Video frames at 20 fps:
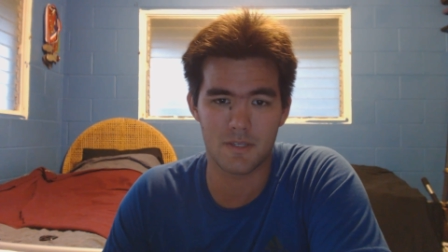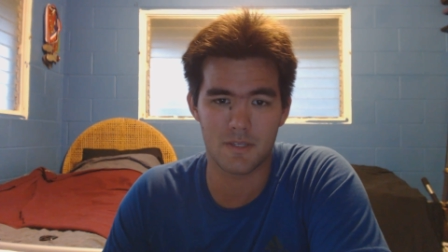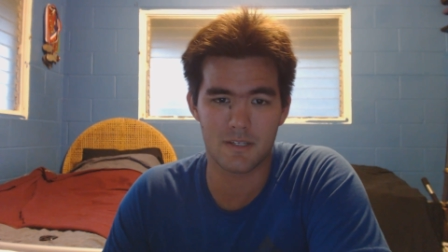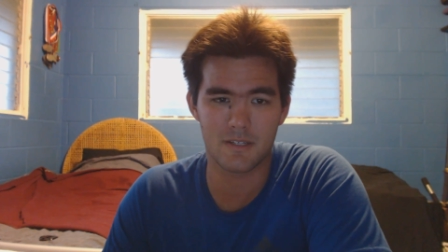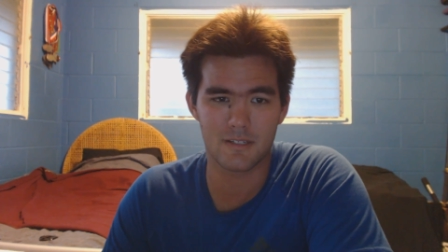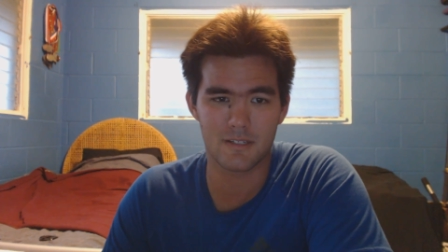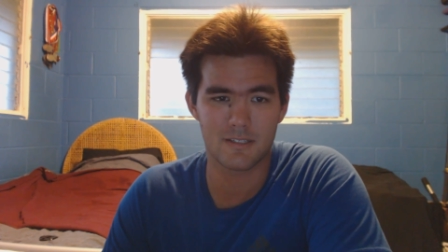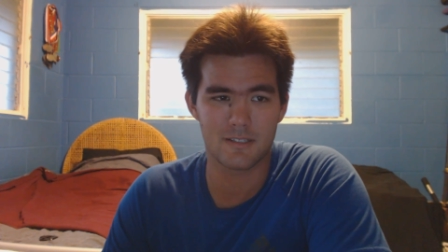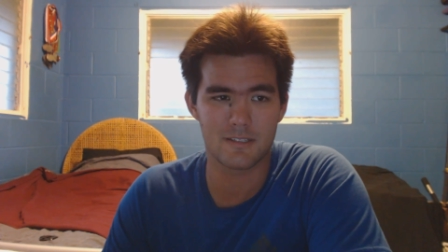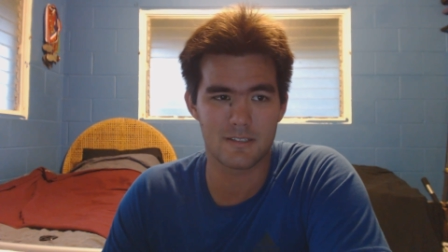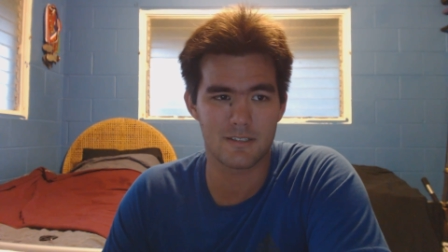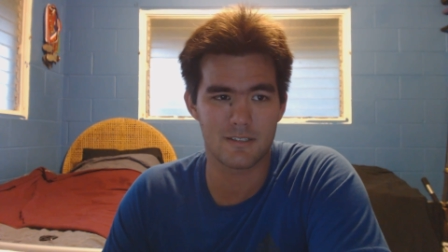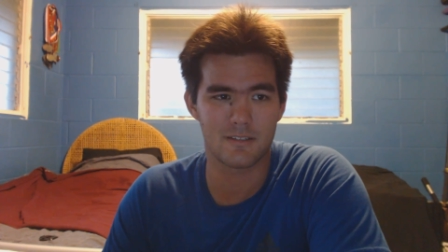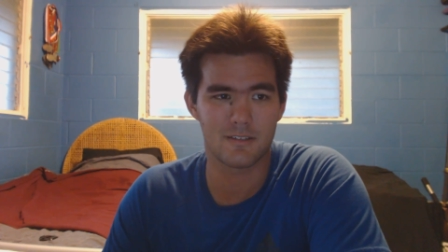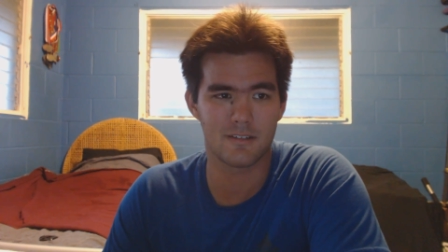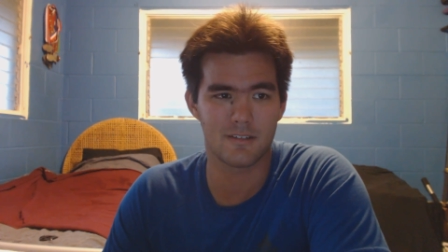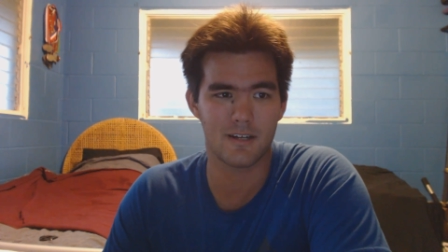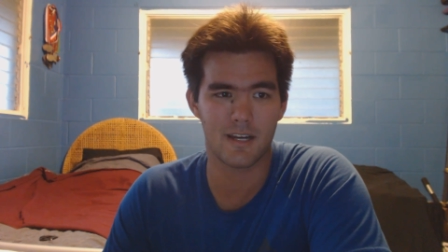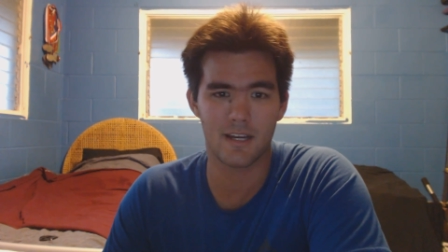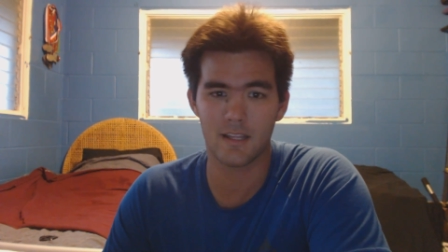because
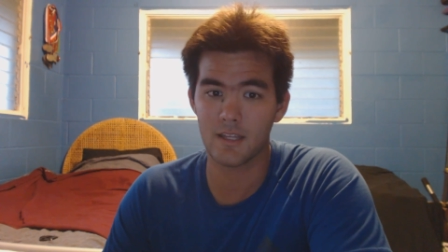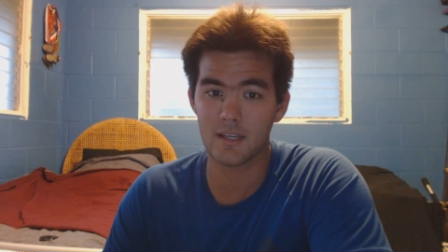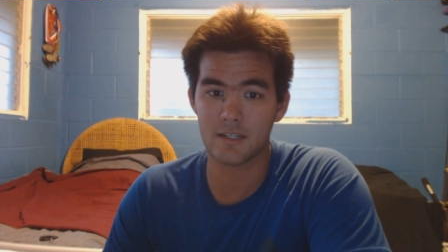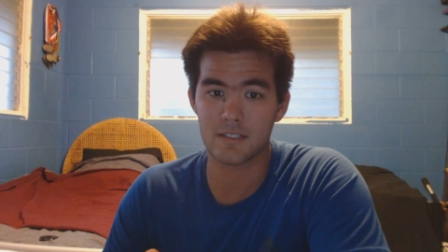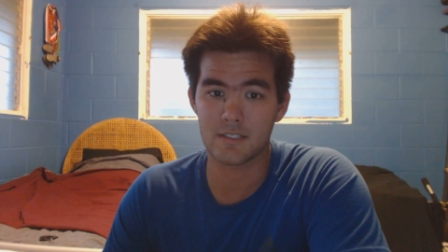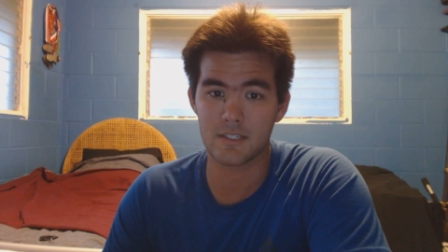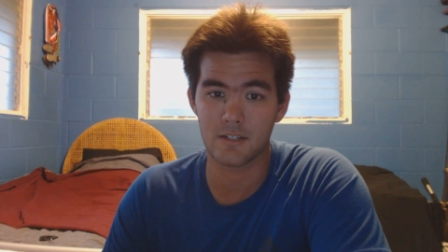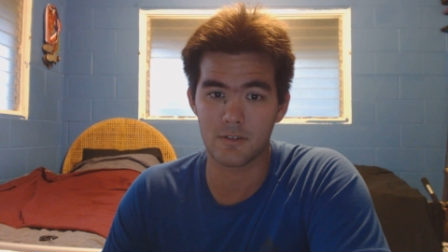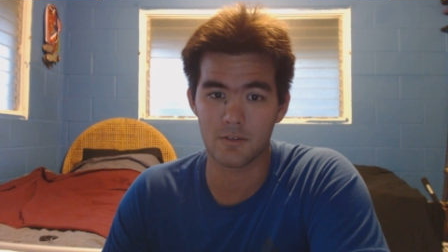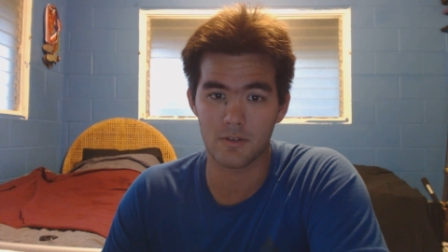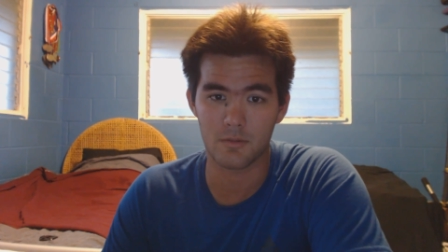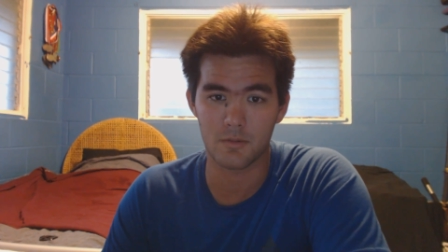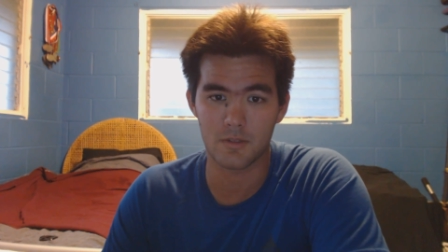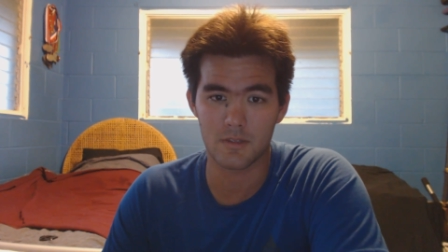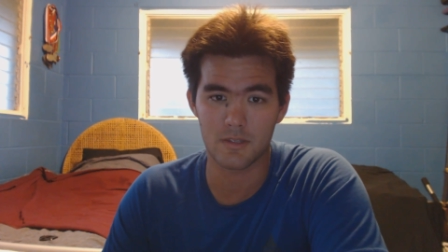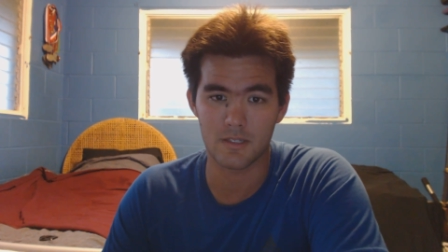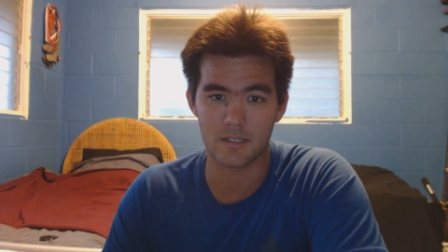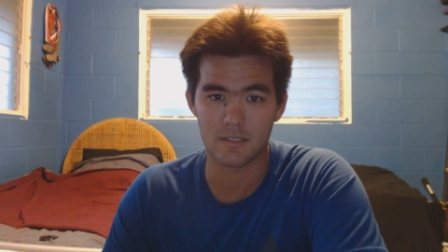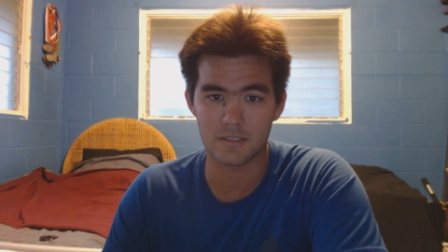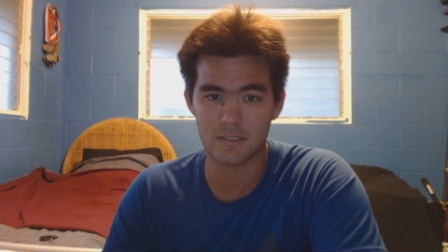I like tinkering
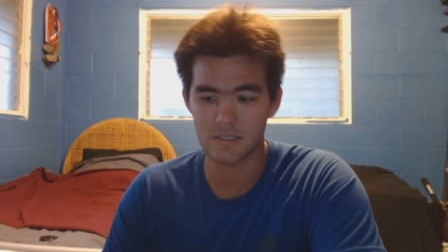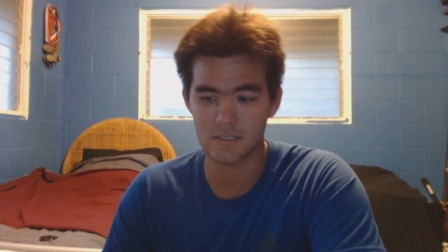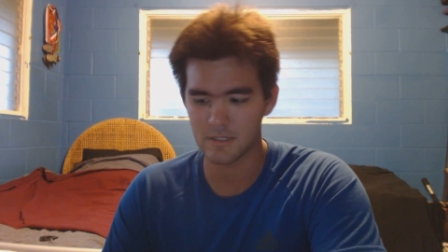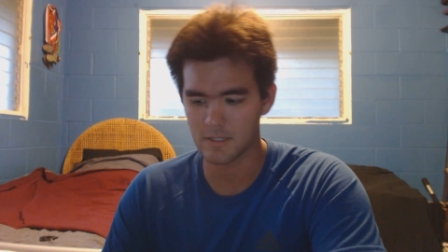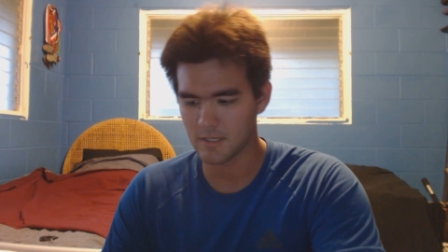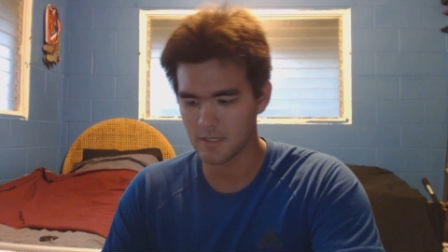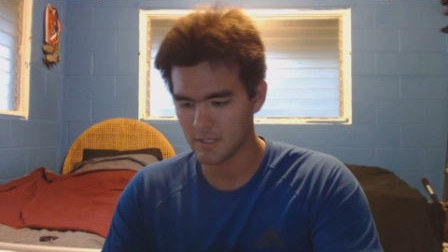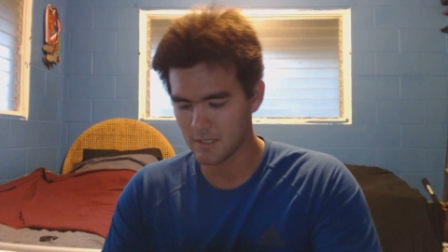with things.